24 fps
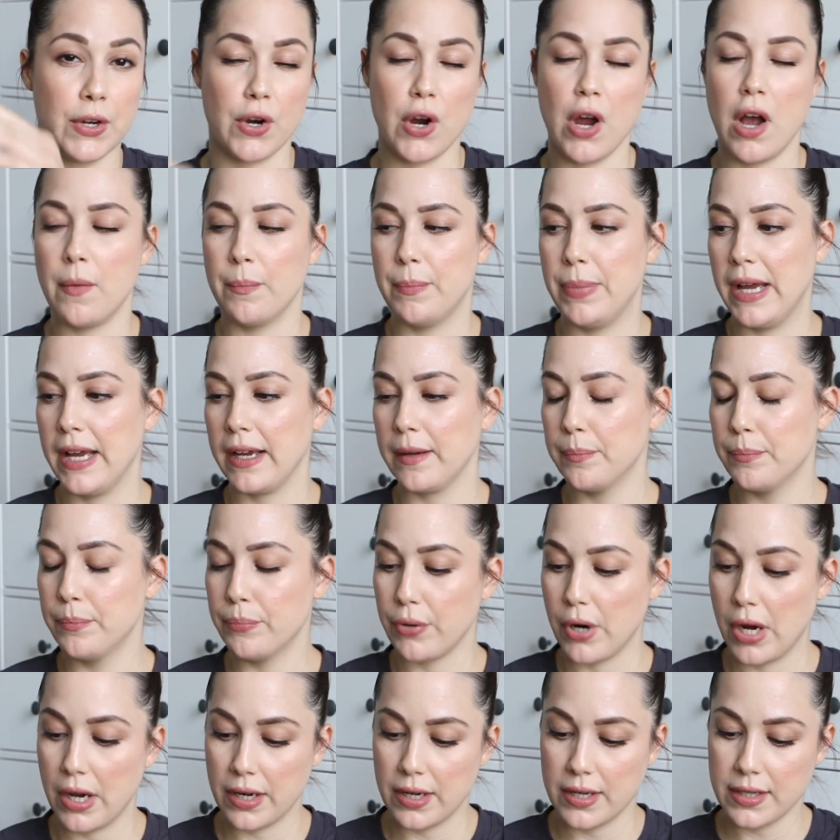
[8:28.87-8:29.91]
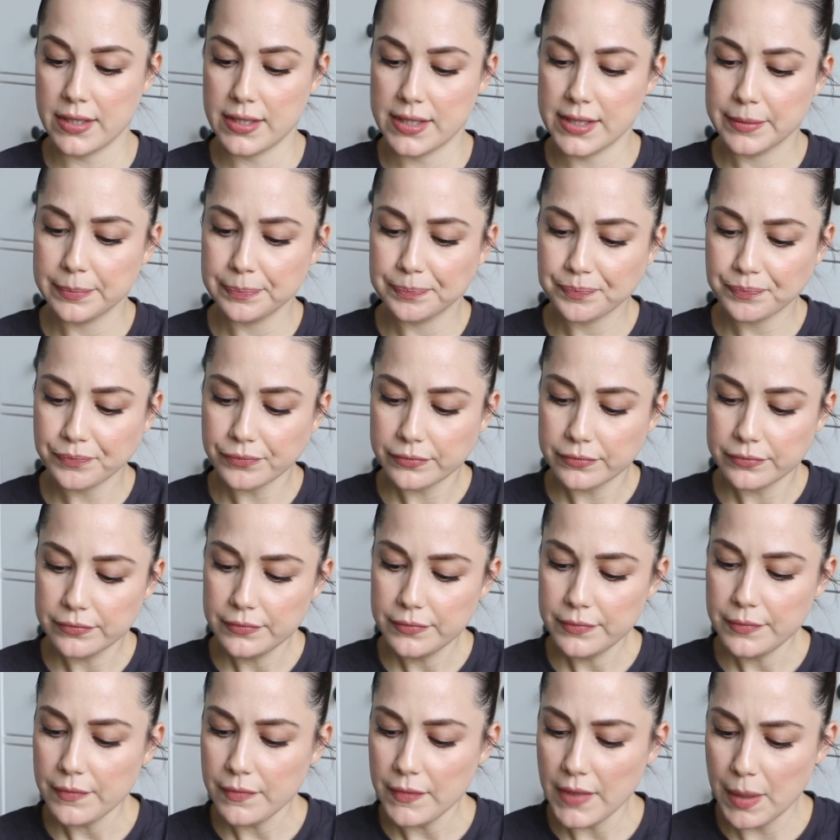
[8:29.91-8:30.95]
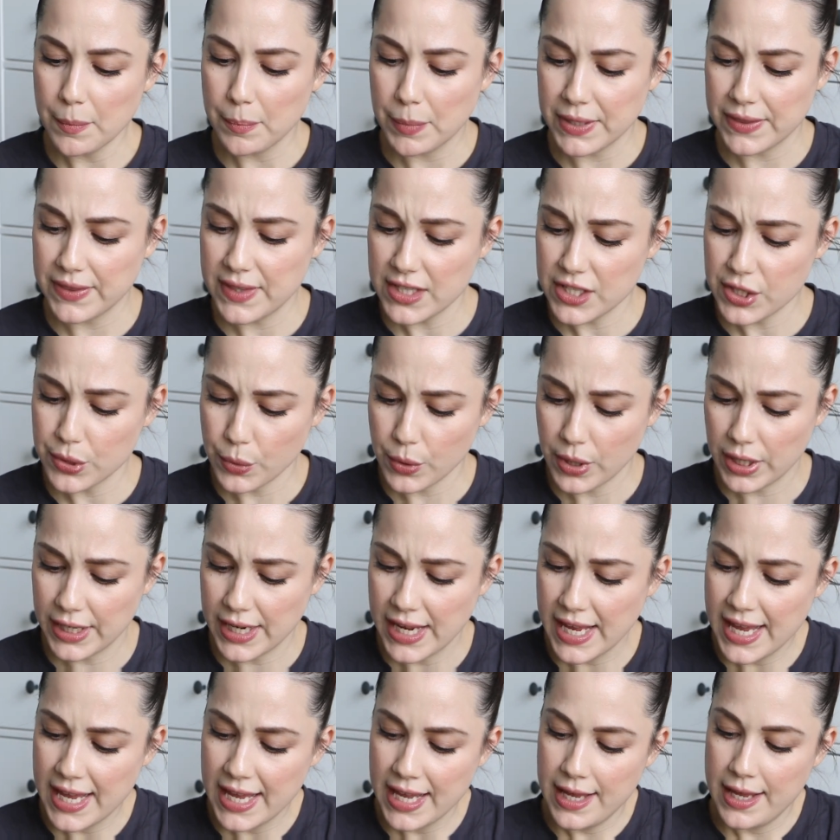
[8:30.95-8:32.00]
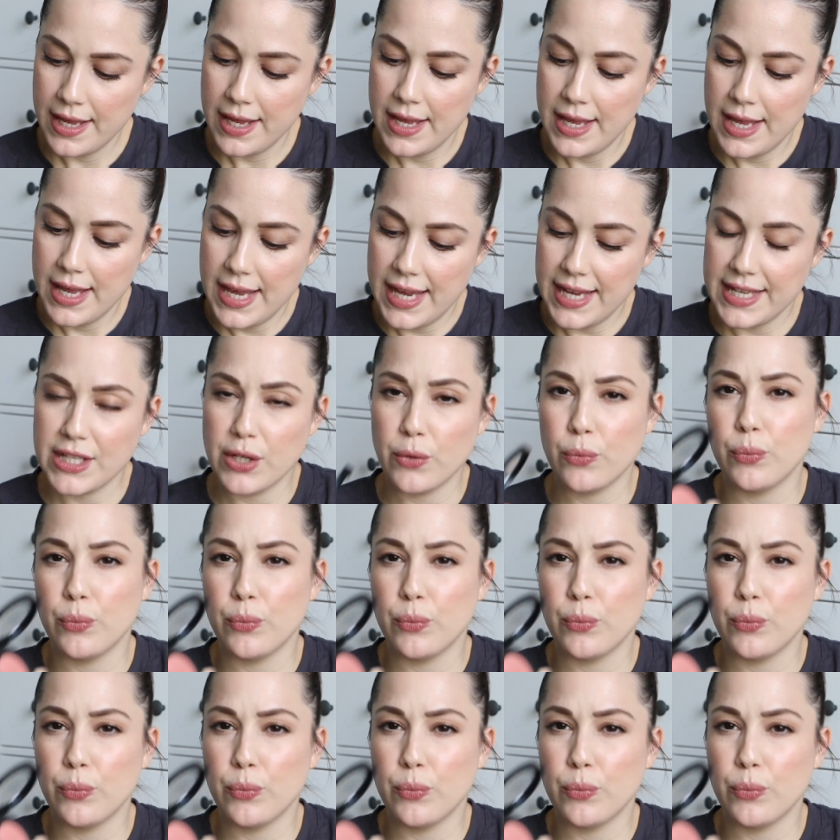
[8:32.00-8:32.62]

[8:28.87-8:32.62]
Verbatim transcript: compact products. But this one is